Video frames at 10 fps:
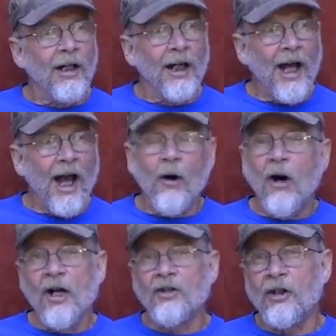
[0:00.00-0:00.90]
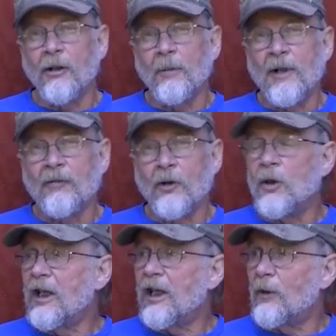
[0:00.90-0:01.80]
How hard is it going to be for you
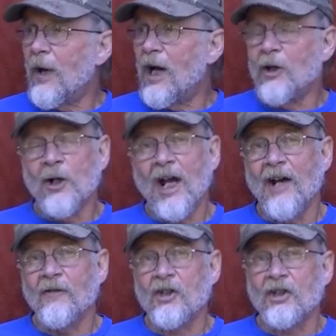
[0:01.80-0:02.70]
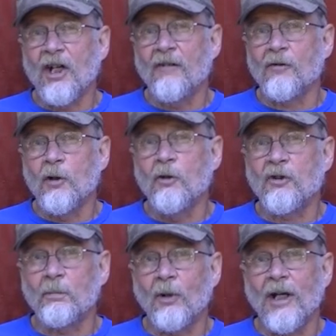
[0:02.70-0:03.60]
to get around? Do you have your stuff too
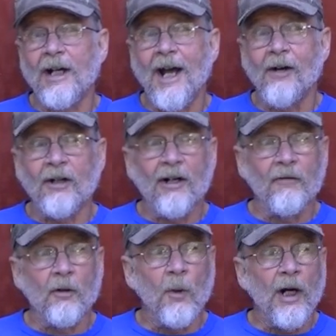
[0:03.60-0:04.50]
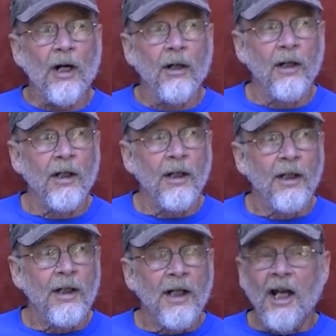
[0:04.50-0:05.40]
spread out everywhere?
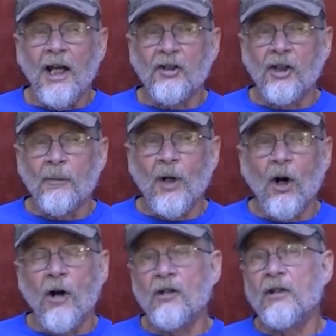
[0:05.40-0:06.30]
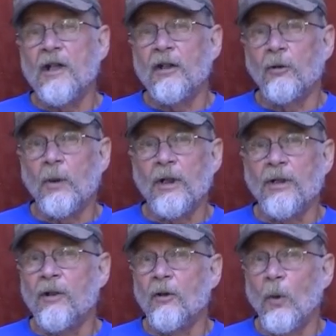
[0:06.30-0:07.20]
Is it going to be hard to deal
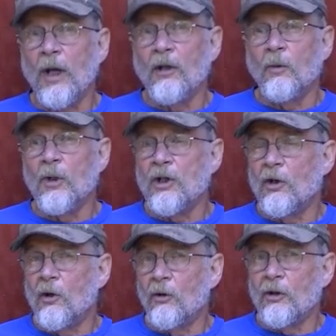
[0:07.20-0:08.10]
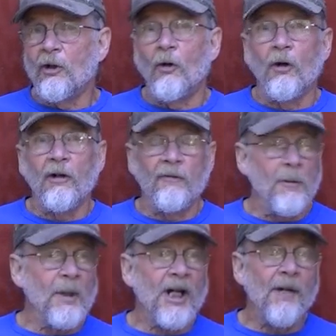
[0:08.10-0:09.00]
with in the winter when you're older? Or if
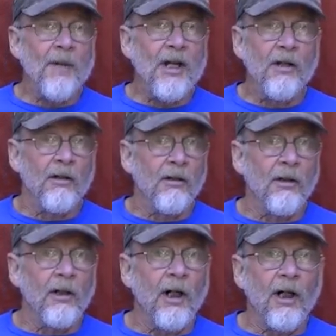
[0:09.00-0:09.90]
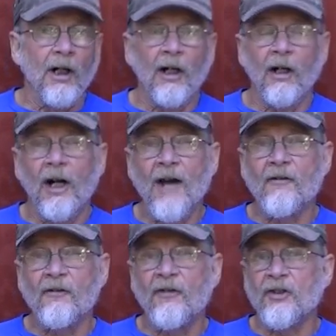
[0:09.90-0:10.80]
you become ill or have
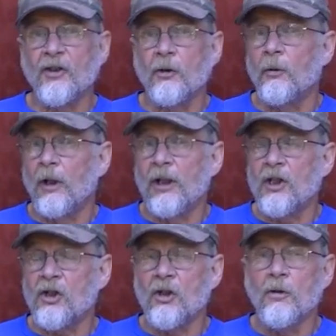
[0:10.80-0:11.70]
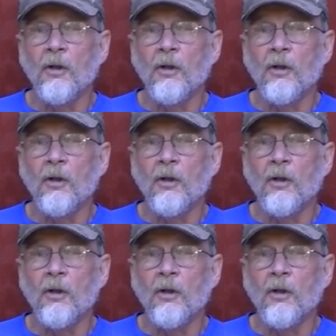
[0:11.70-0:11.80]
a physical issue?